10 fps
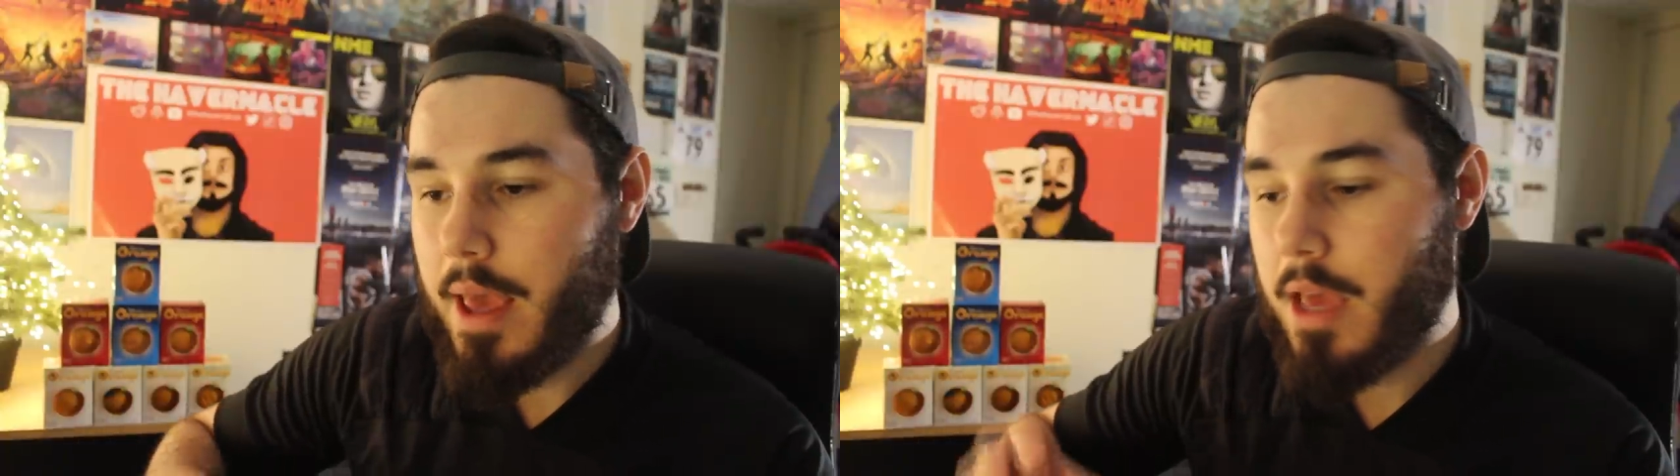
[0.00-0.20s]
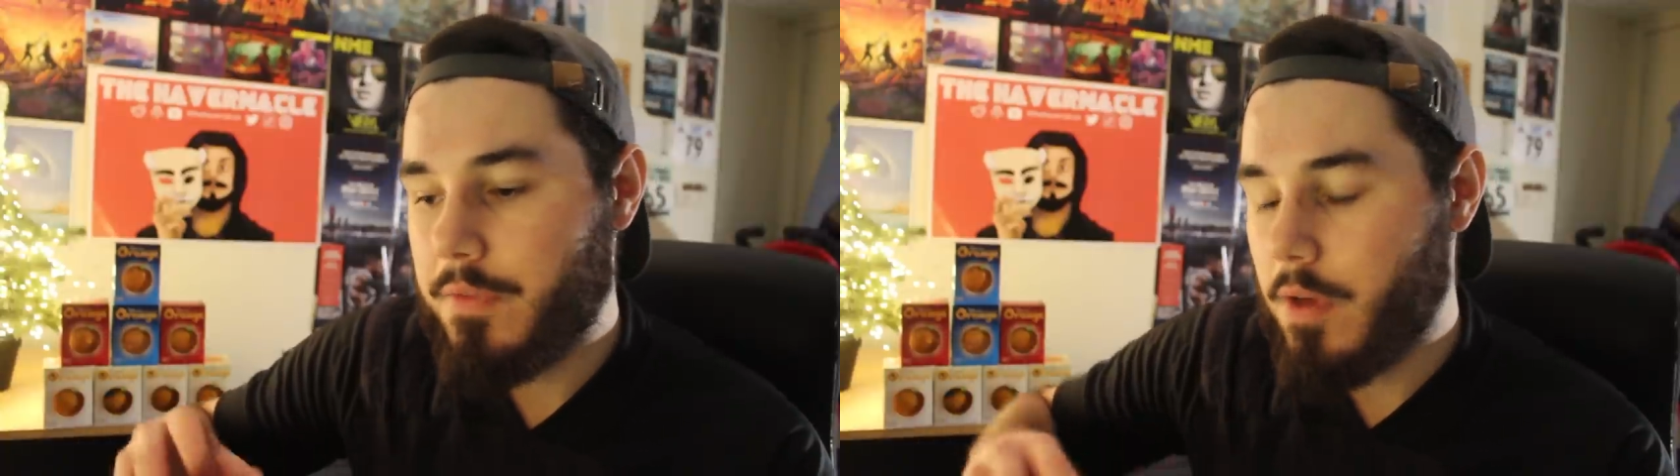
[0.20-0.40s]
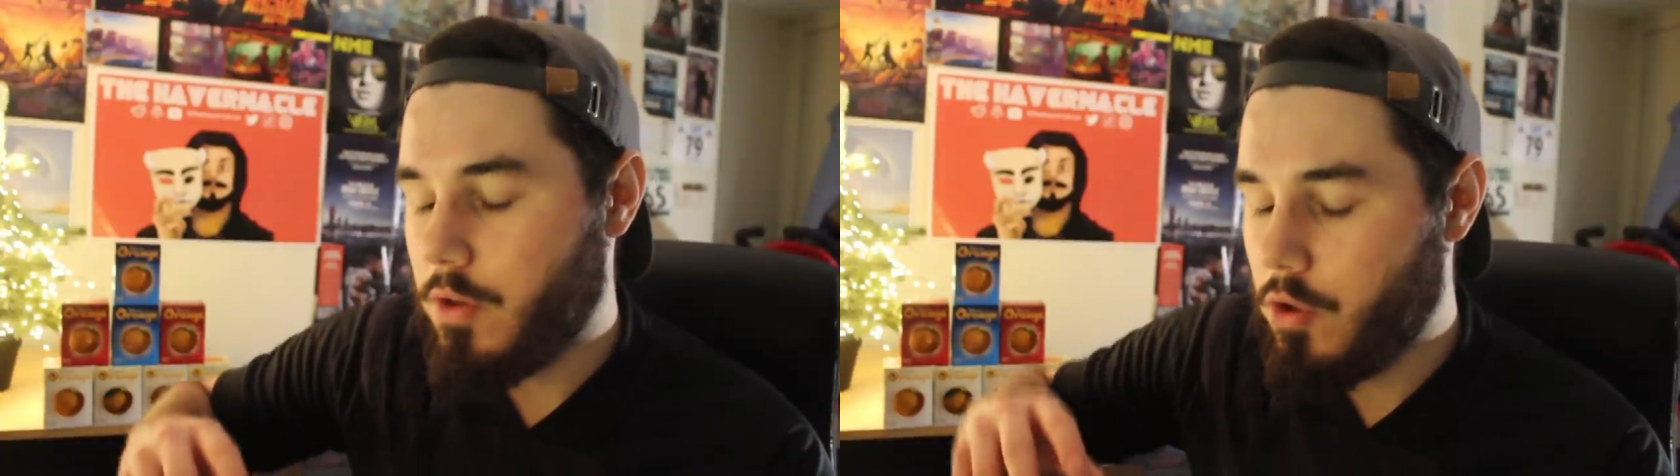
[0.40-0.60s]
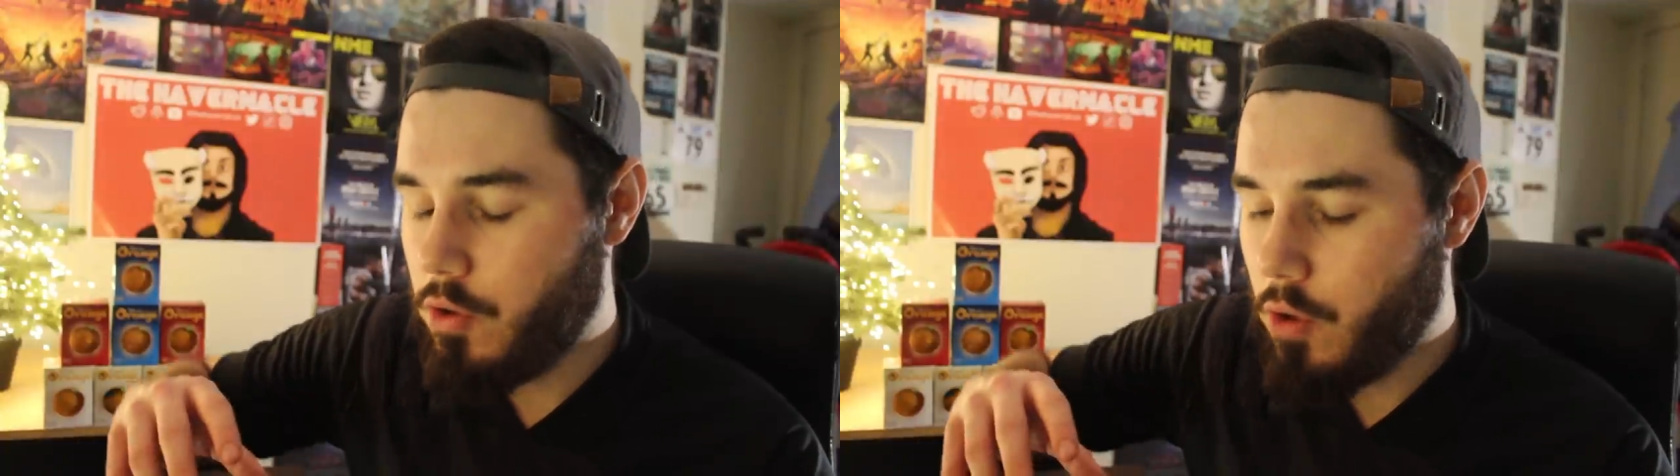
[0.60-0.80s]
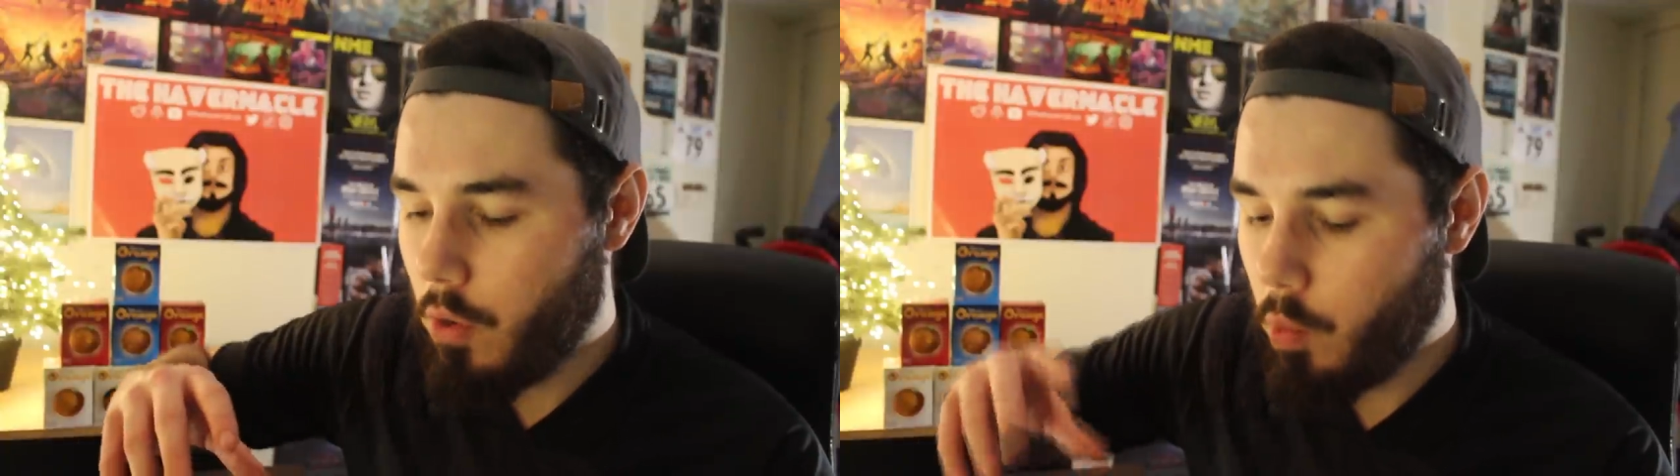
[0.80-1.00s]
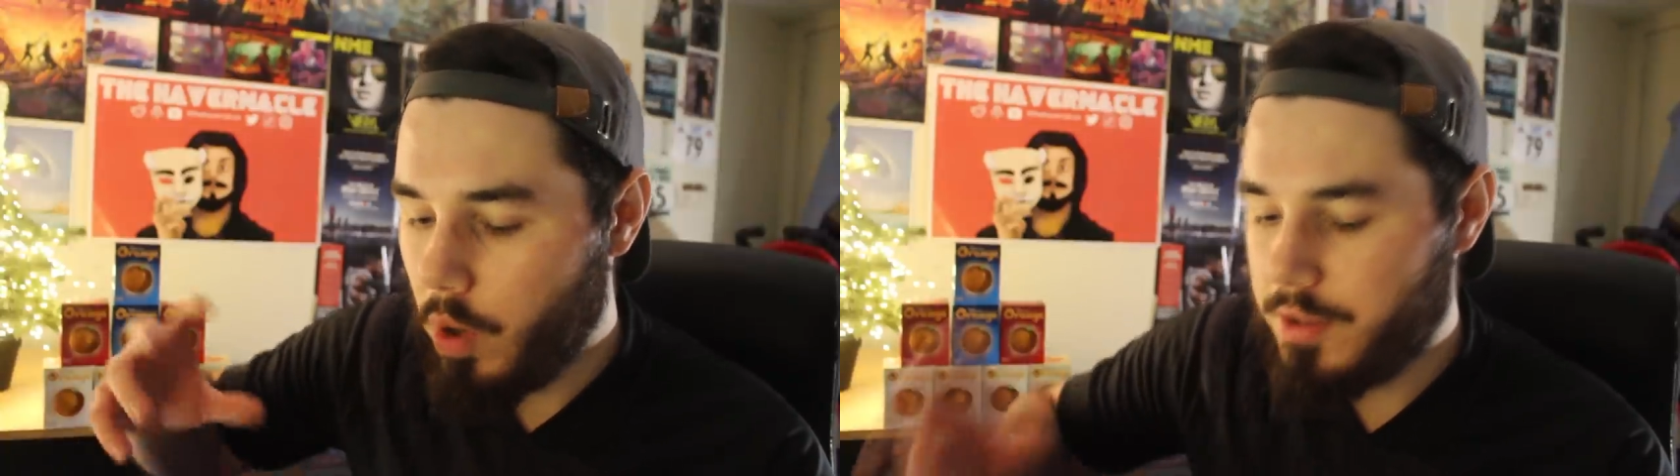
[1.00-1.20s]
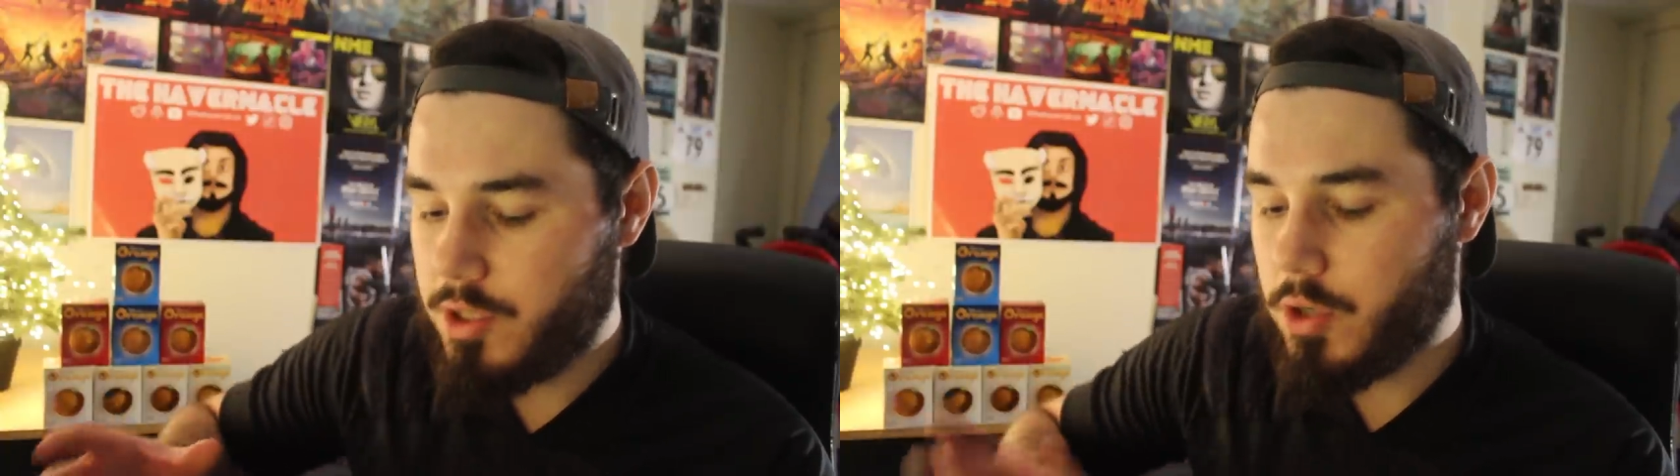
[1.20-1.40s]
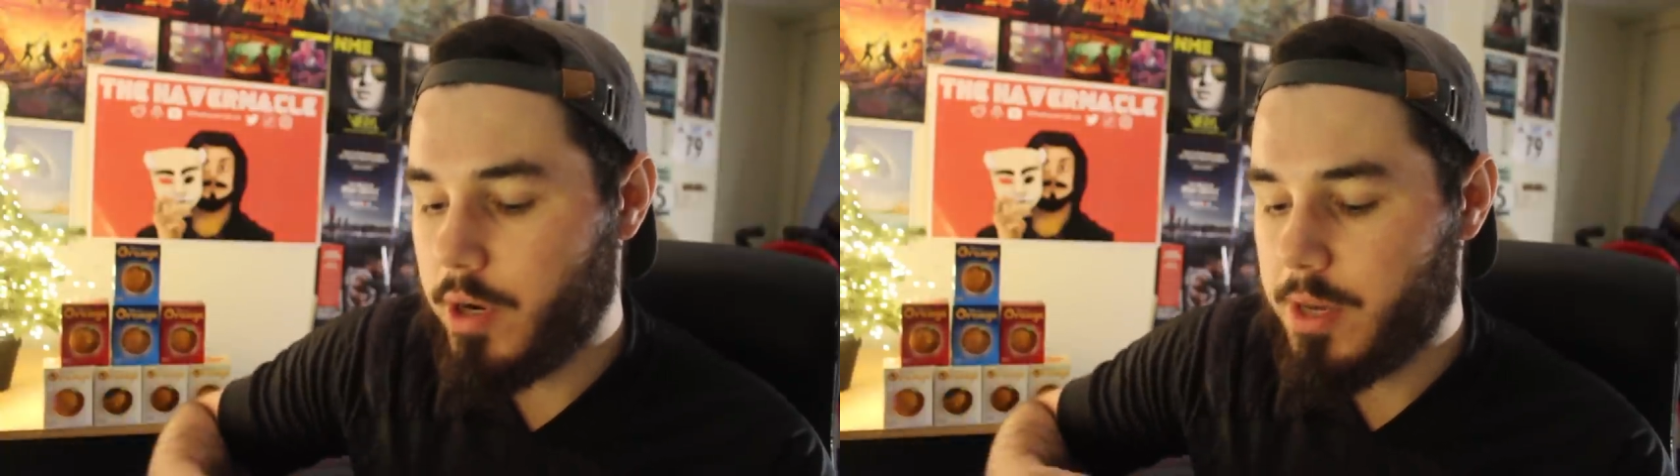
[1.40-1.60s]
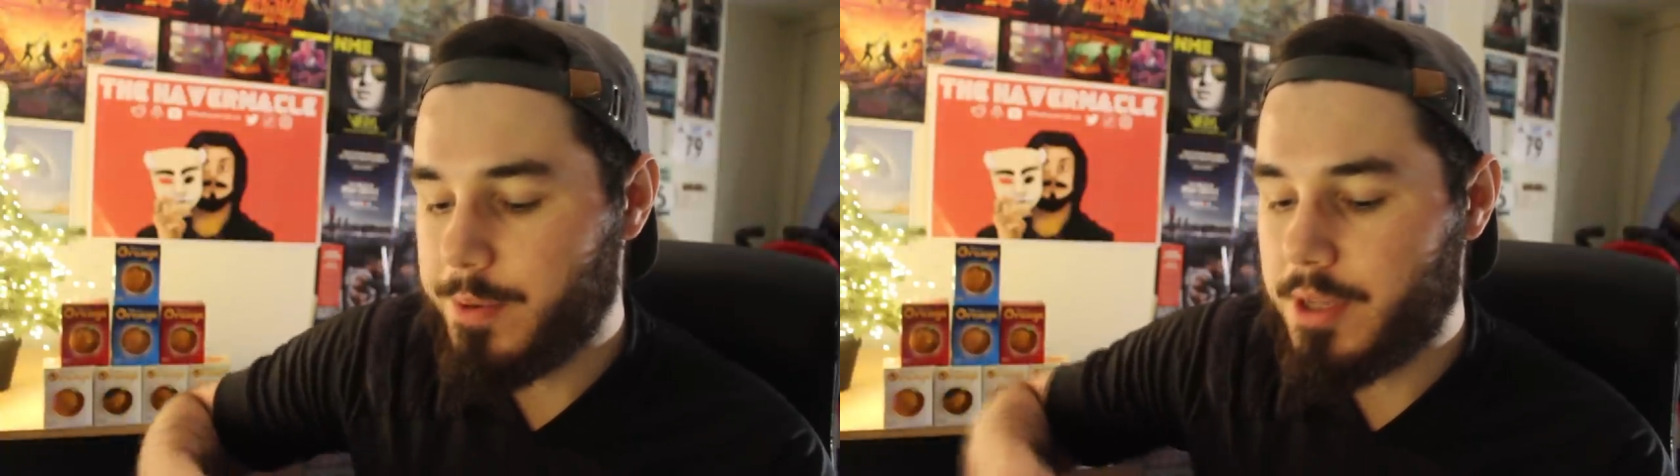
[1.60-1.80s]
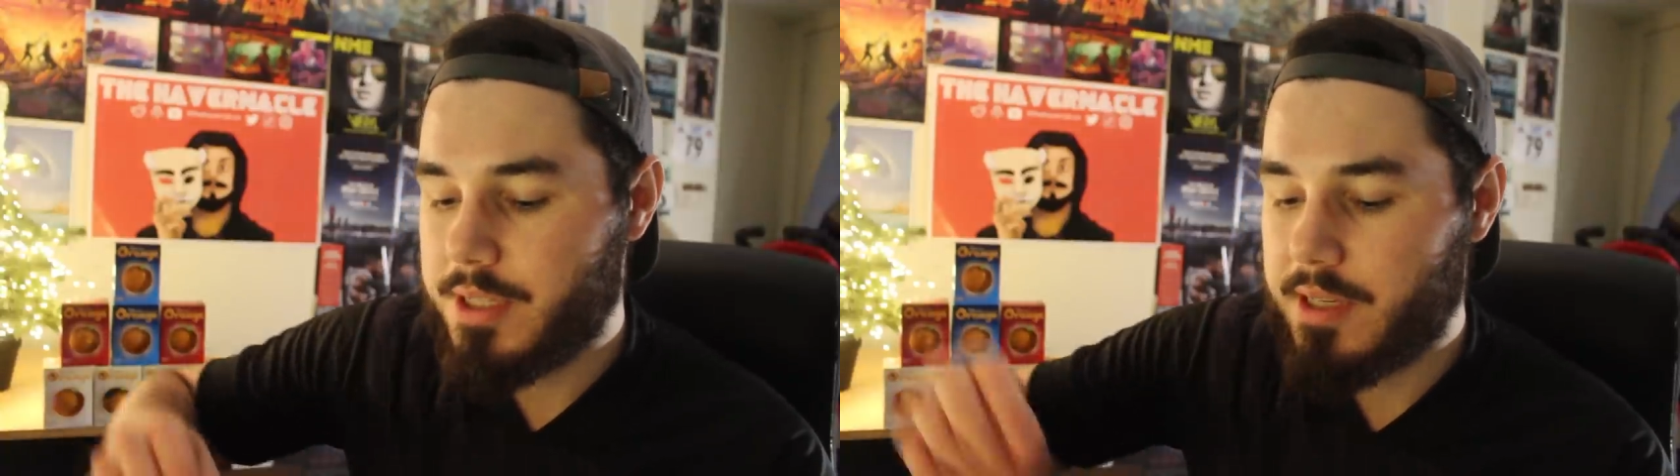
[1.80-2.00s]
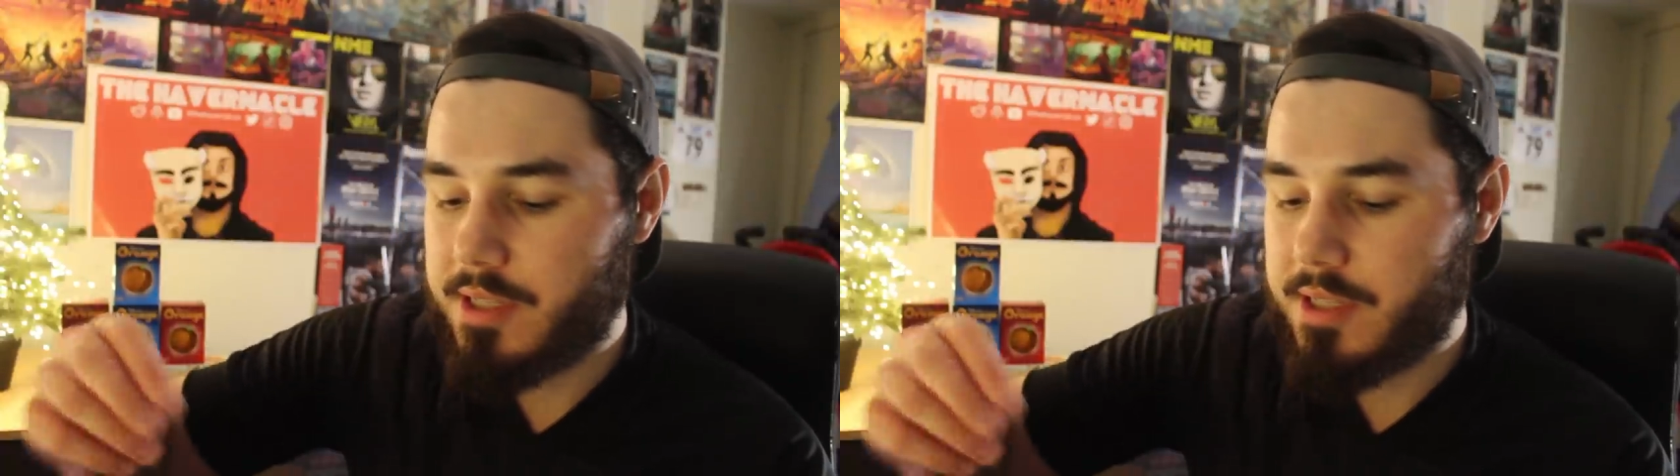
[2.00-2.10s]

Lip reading: If you want to join our community,